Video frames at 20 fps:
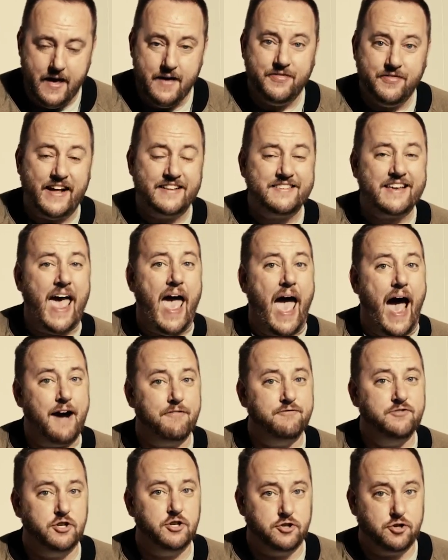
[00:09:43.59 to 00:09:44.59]
That's
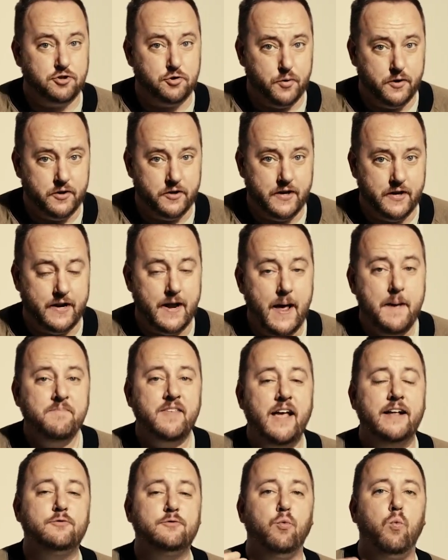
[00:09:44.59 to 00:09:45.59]
after trillion.
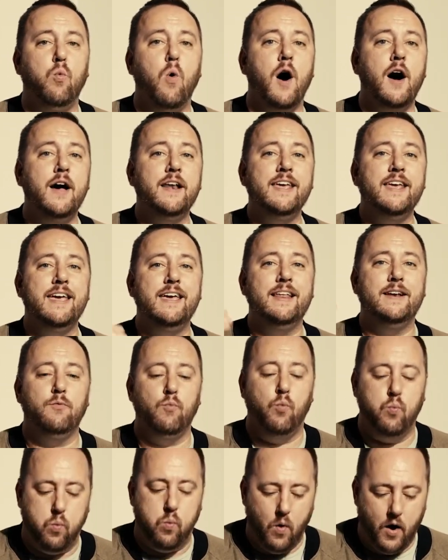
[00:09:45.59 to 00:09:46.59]
It's one
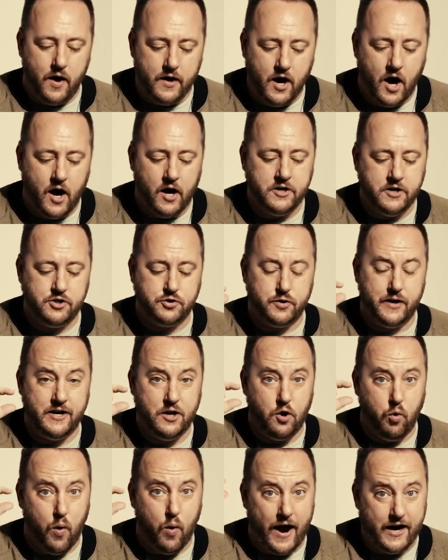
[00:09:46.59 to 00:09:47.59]
in 100
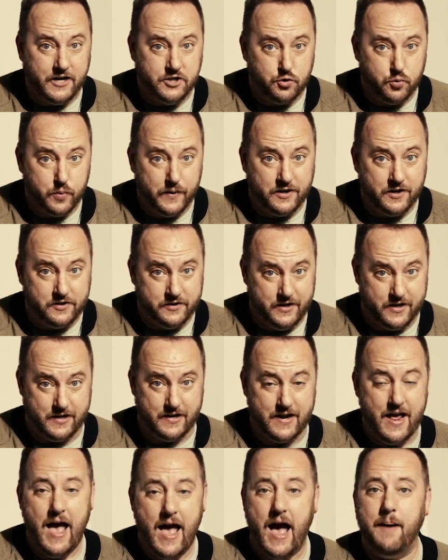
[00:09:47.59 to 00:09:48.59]

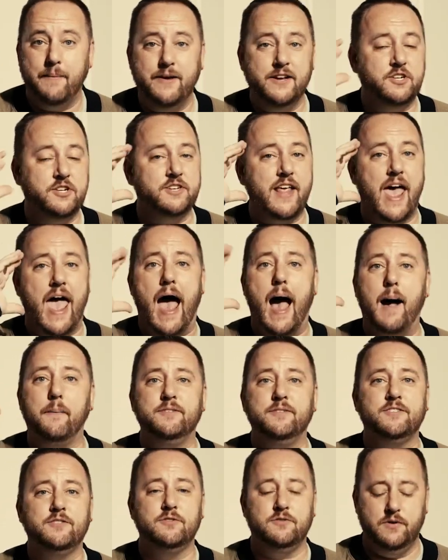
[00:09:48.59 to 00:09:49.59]
quadrillion. I mean, just
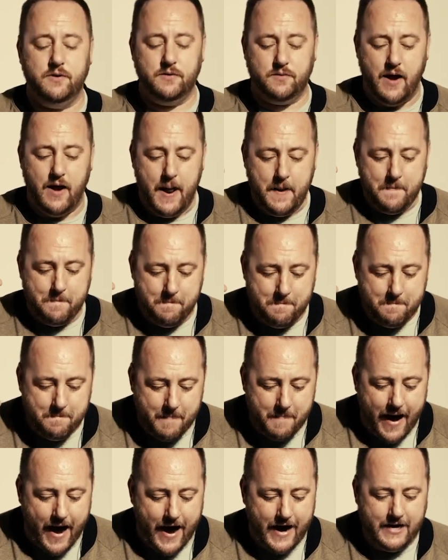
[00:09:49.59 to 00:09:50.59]
absolute
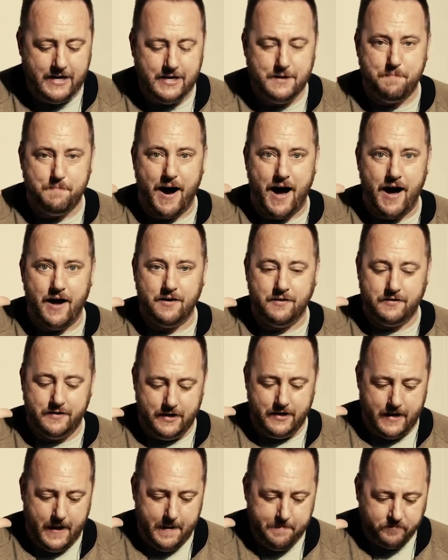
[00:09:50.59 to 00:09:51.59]
mind
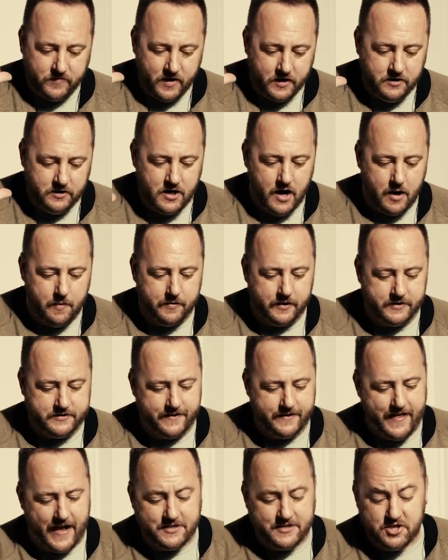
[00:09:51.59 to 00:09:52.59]
boggling numbers.
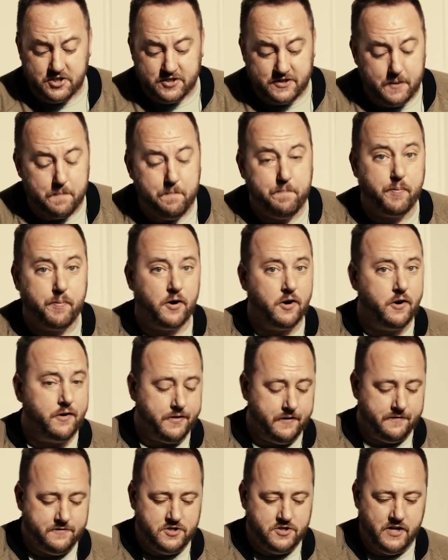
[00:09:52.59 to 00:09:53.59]
And that's just the birth
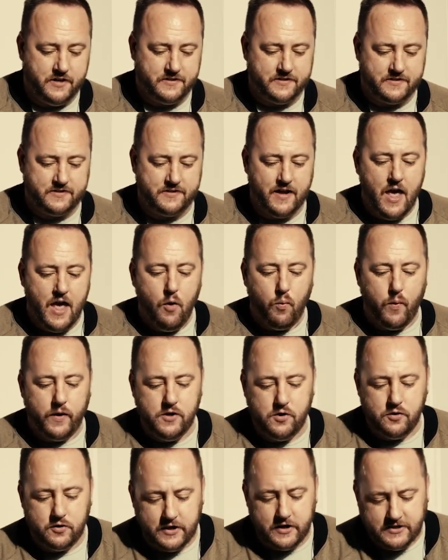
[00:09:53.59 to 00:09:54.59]
of Jesus. When
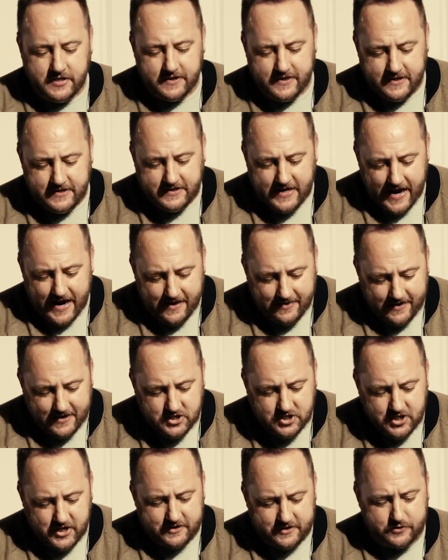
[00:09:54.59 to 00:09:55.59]
you look to the day that
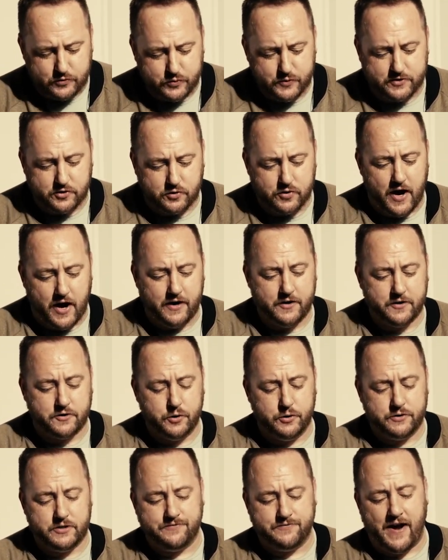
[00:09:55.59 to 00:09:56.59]
Jesus was
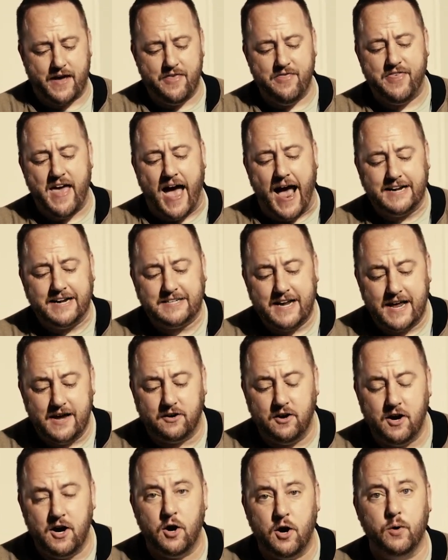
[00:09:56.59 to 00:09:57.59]
crucified, that day
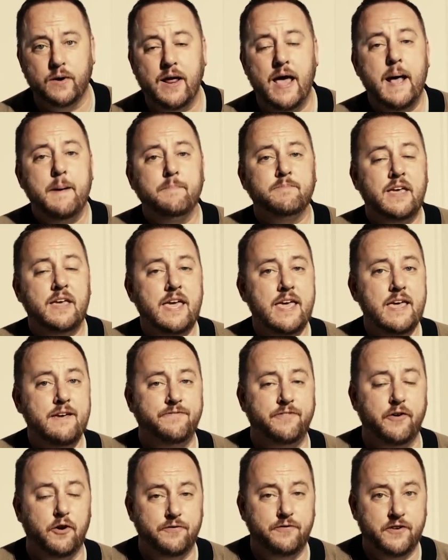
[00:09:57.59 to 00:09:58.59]
alone, he
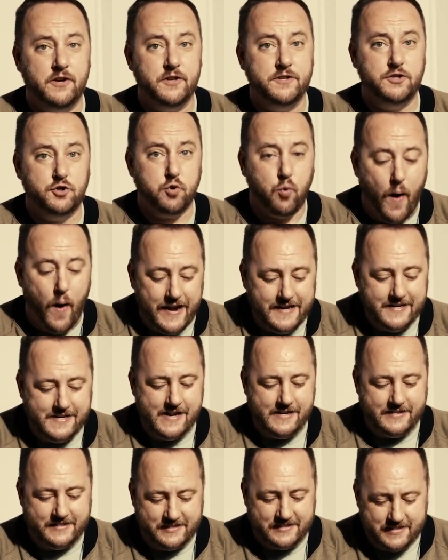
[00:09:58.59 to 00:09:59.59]
fulfilled
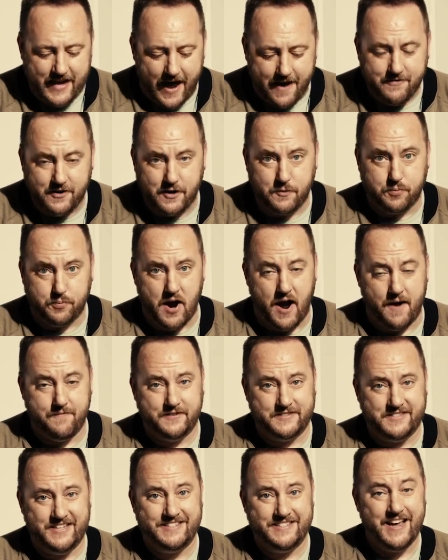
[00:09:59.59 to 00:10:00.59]
27
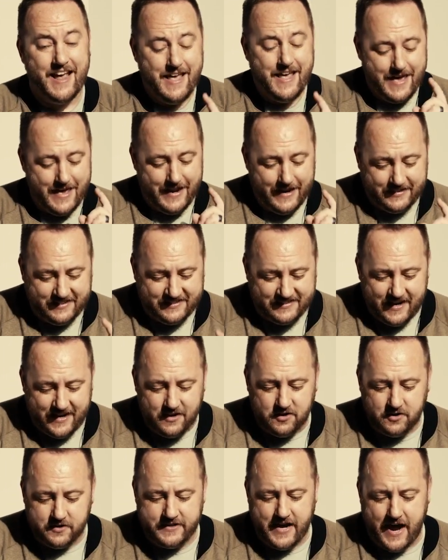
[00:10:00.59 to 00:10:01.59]
prophecies in a
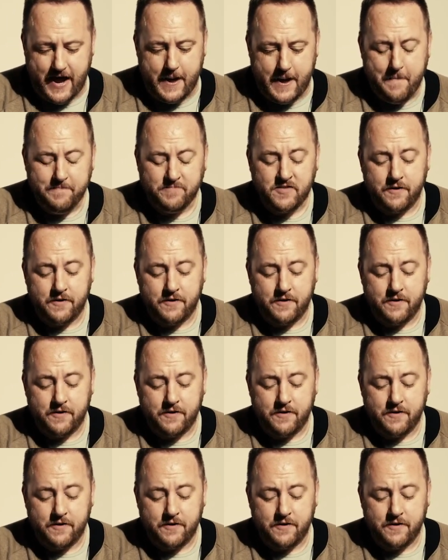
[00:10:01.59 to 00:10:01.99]
single day.